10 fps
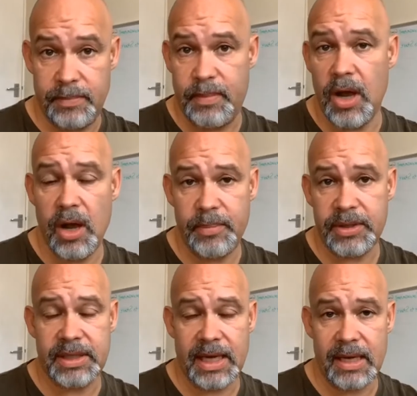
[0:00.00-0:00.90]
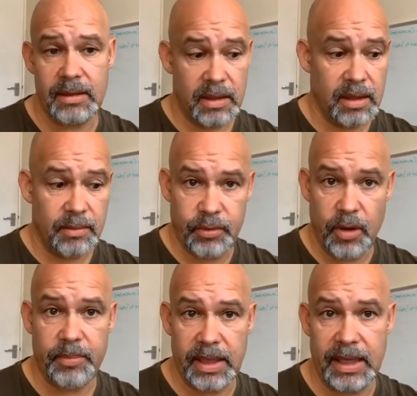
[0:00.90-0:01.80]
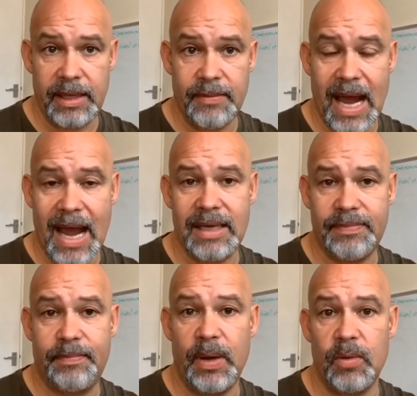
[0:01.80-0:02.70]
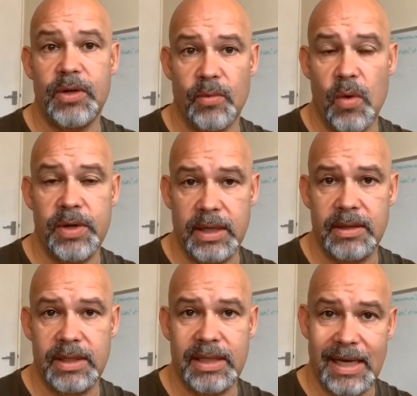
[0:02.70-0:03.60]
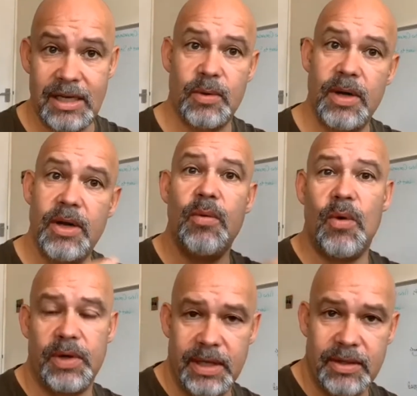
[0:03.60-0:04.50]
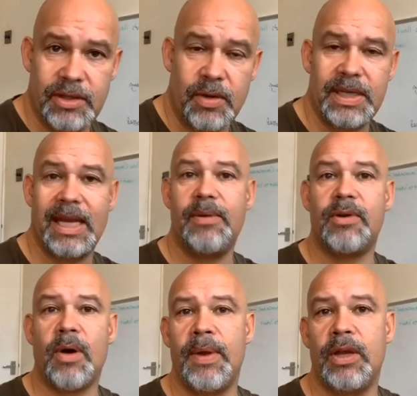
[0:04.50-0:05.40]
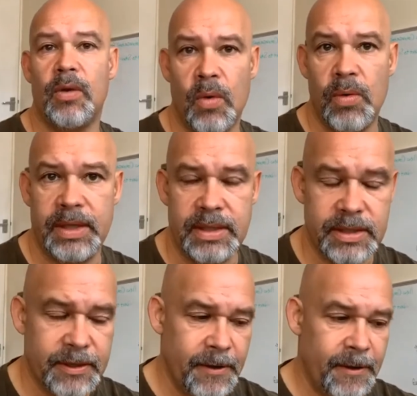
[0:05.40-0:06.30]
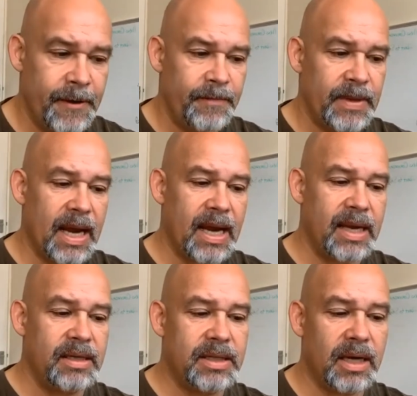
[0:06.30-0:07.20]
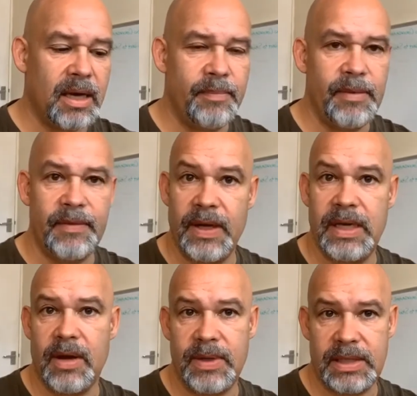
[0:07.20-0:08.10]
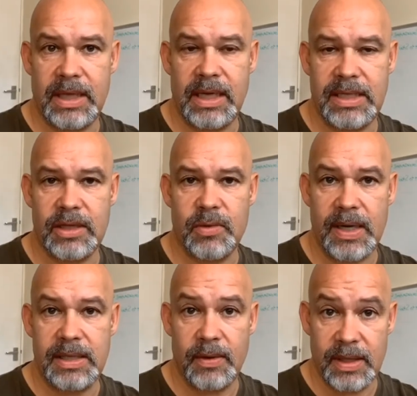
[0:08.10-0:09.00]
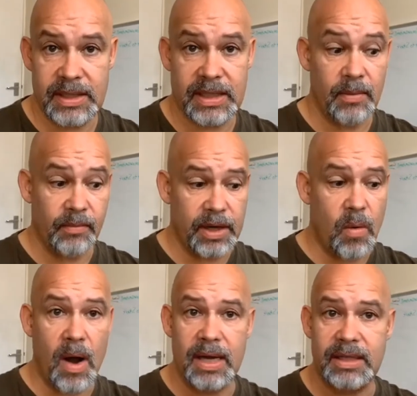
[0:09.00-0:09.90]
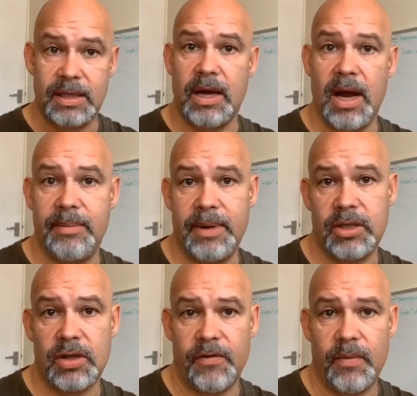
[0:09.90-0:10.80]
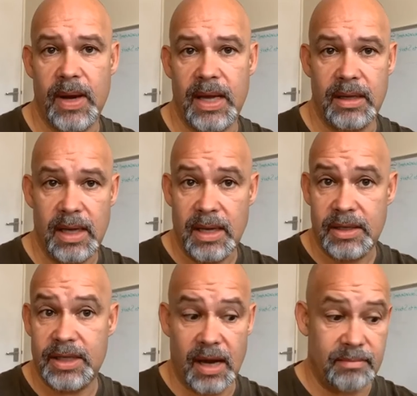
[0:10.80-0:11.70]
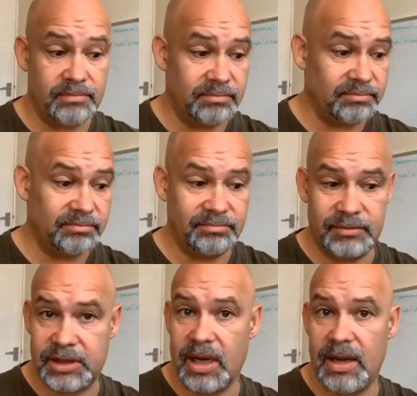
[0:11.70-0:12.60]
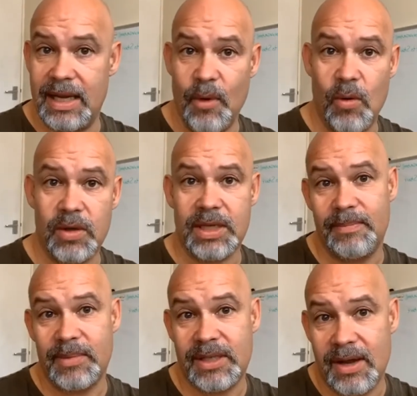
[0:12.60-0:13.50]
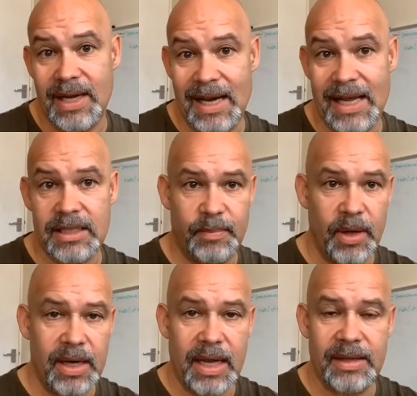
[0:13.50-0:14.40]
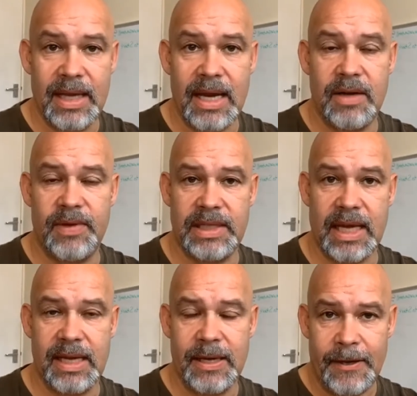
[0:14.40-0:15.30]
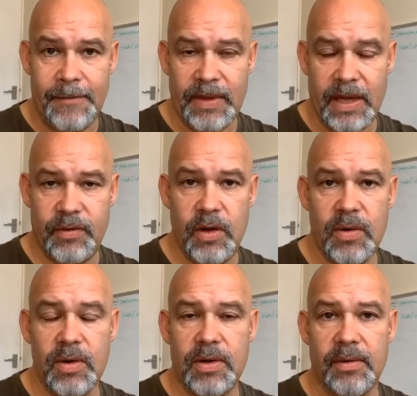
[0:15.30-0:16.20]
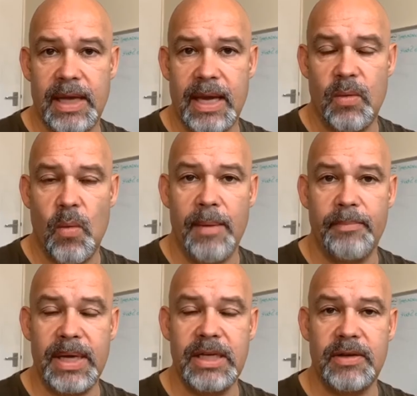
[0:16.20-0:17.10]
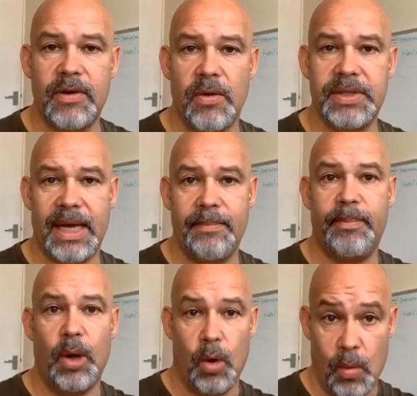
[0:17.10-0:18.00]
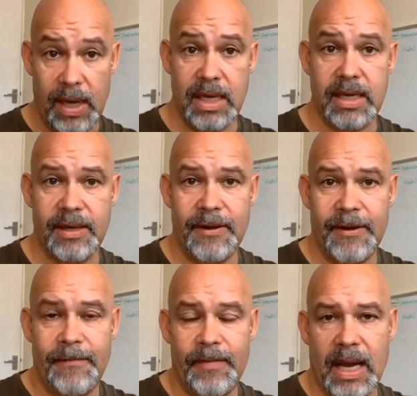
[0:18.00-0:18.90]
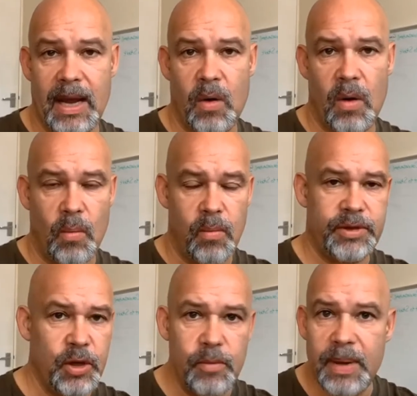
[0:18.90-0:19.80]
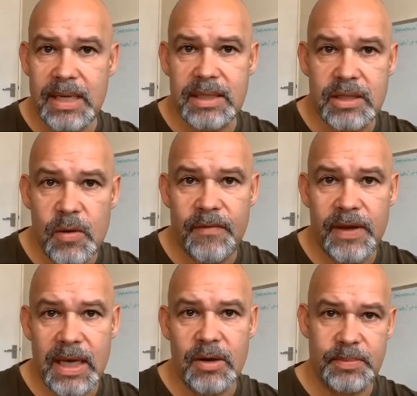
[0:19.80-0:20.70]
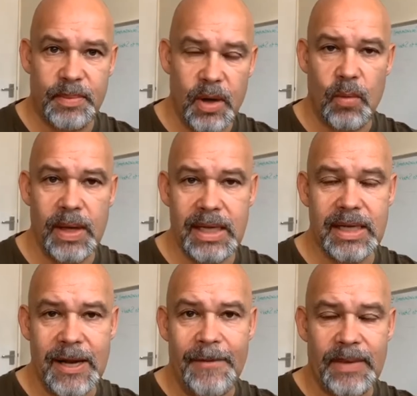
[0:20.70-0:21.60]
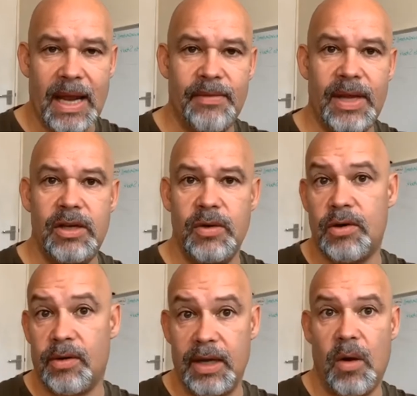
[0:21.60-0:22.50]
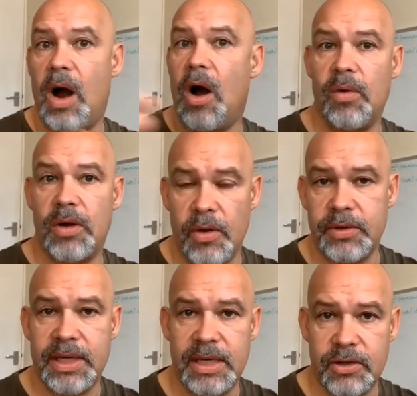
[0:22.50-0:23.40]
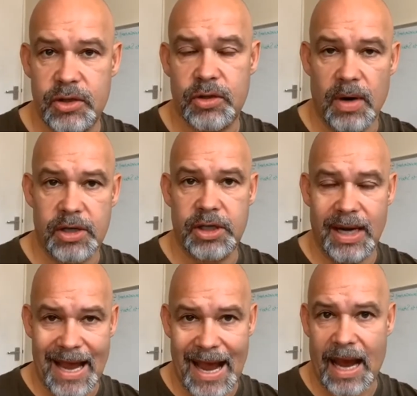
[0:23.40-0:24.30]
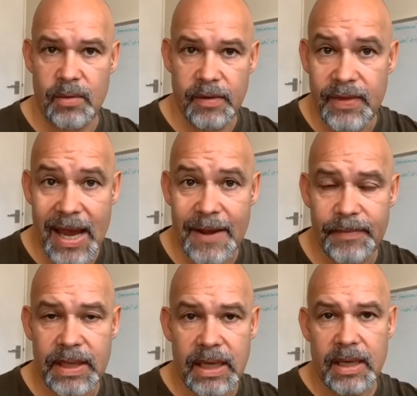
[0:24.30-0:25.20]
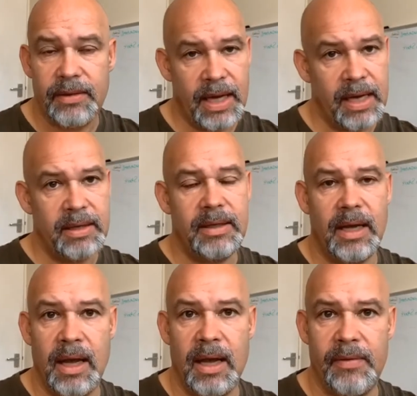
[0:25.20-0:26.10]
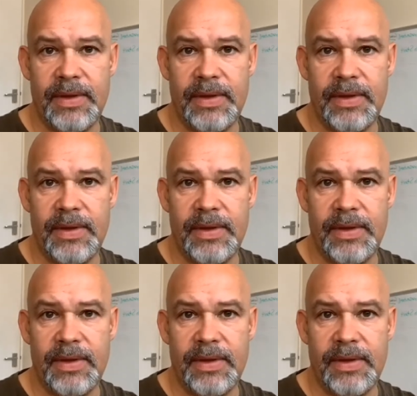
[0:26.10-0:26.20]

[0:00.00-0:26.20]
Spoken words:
repurpose it properly and build your audience into a new audience. So to keep growing your audience. And video is the easiest way to do it. Some requires a tiny bit of software, some slightly more, some slightly less. But at the end of the day, if you can create 1 piece of content per week or 2 videos per week, and then you create your whole content structure out of that, then